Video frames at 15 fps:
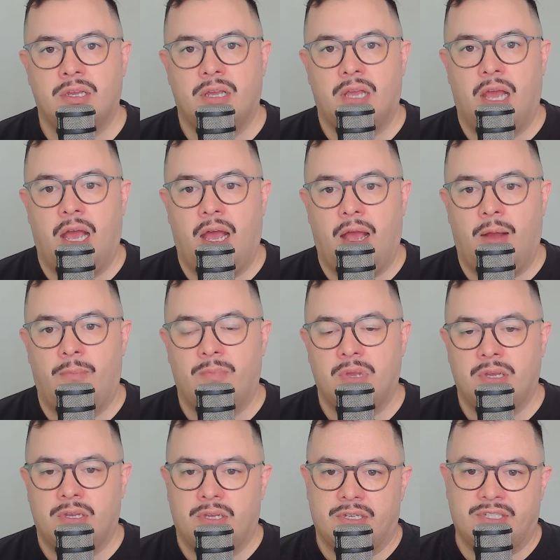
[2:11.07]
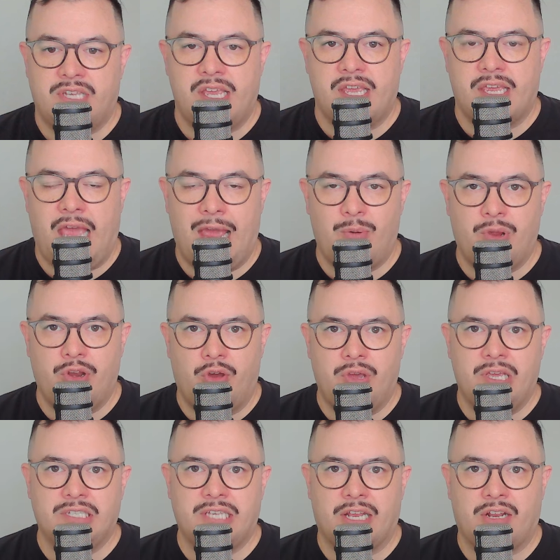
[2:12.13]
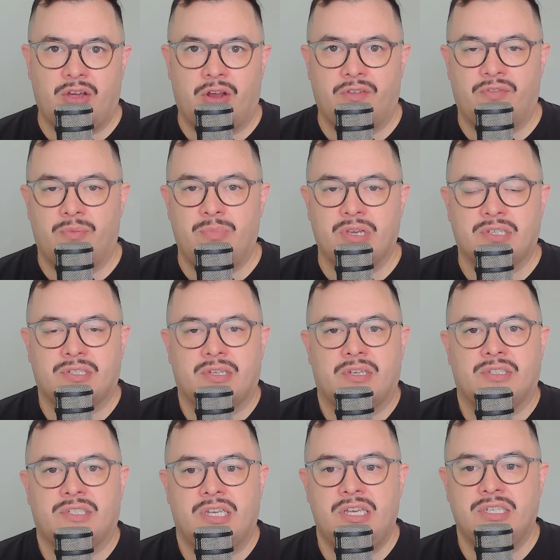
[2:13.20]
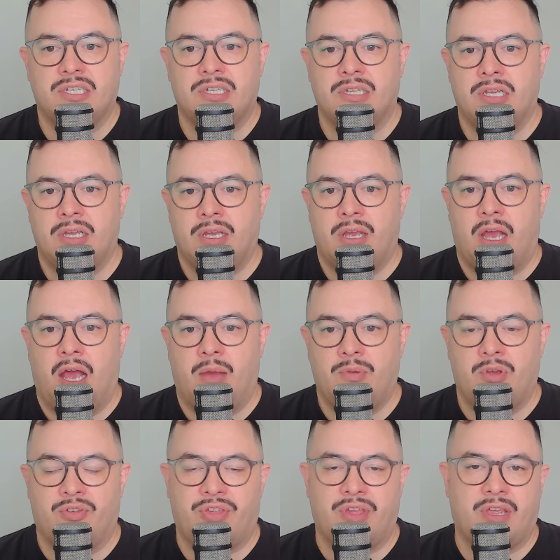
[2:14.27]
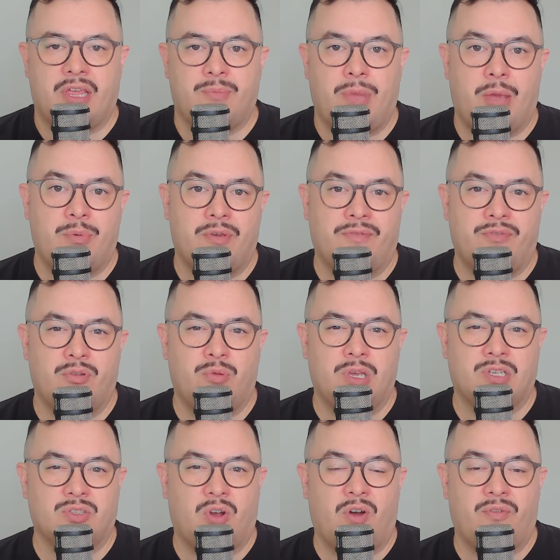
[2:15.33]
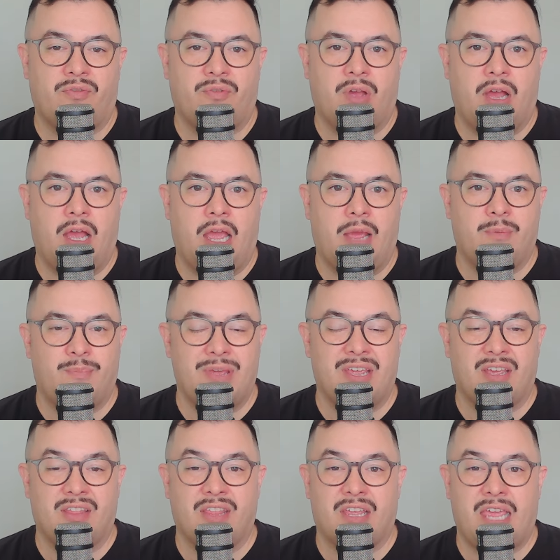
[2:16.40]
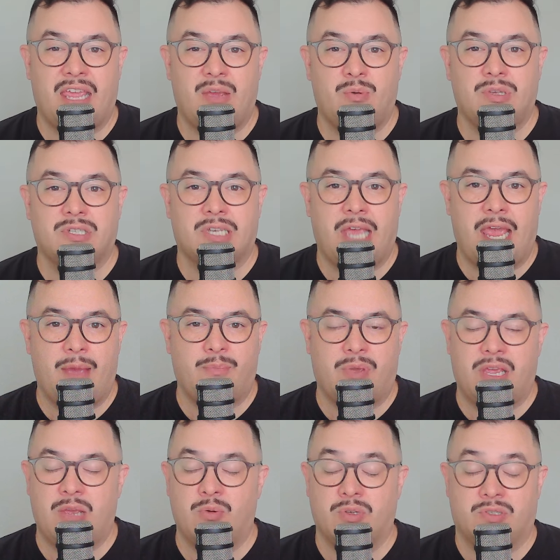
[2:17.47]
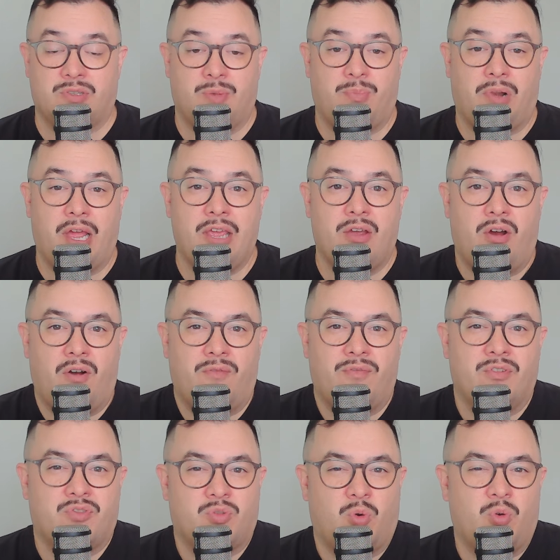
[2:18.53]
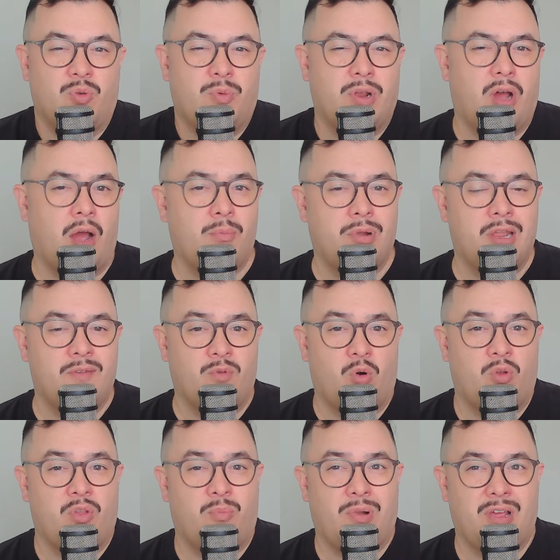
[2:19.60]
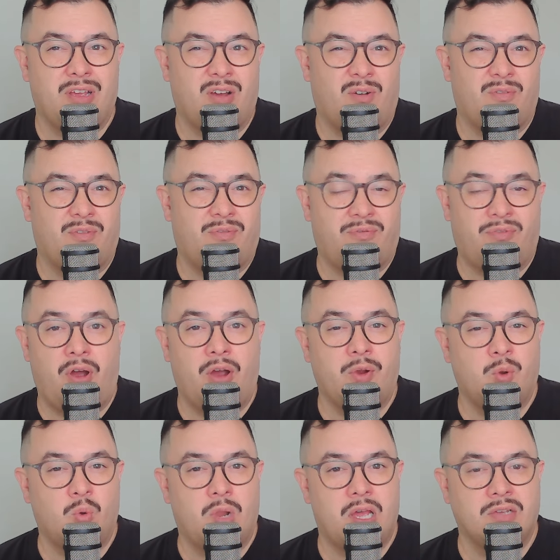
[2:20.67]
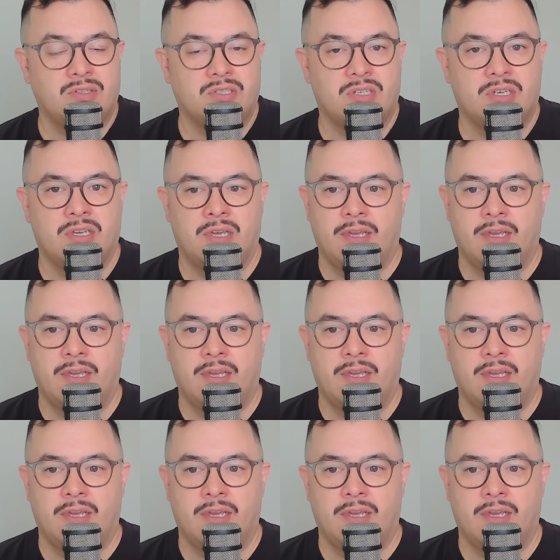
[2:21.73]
CNK, we know he's had kind of a mixed season. You're thinking maybe a few weeks off, and being in the Kiwis camp, he was the player of the tournament, I believe, or the player of the final last year.